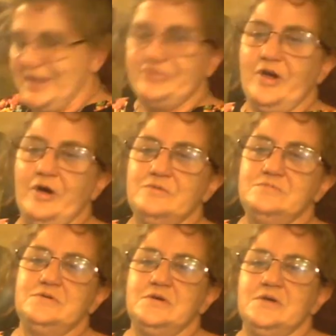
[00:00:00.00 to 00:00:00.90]
a tote,
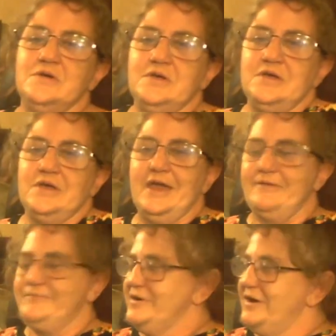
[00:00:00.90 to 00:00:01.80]
and I
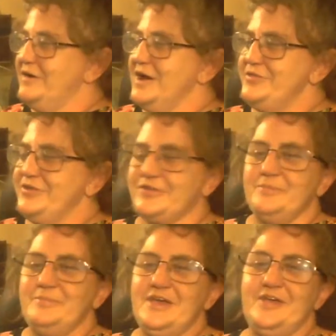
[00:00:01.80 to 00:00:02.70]
figured, all right, this is gonna be
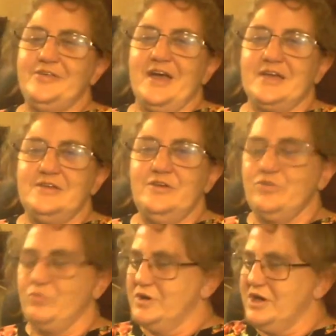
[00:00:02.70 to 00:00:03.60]
easy. I can use
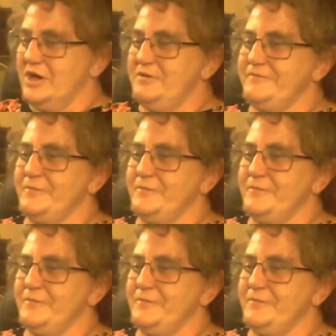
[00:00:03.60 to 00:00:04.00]
one cubby for